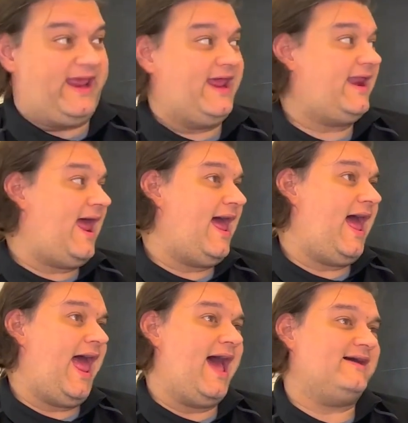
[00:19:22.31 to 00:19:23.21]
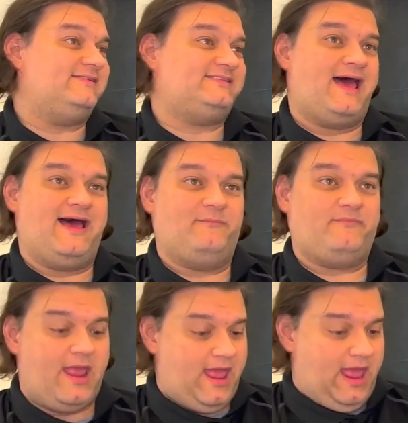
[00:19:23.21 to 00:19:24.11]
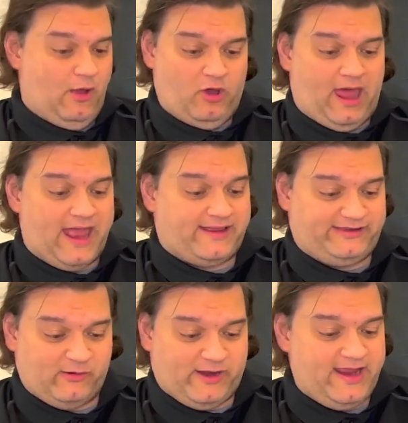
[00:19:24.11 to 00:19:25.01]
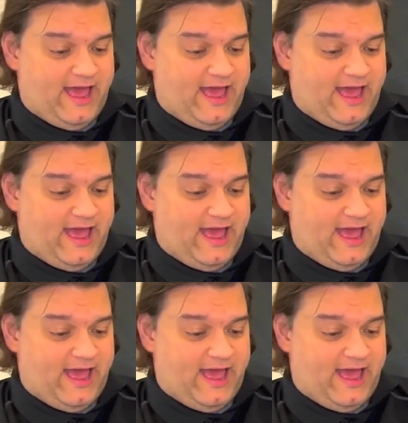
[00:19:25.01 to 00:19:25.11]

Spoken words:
It has, during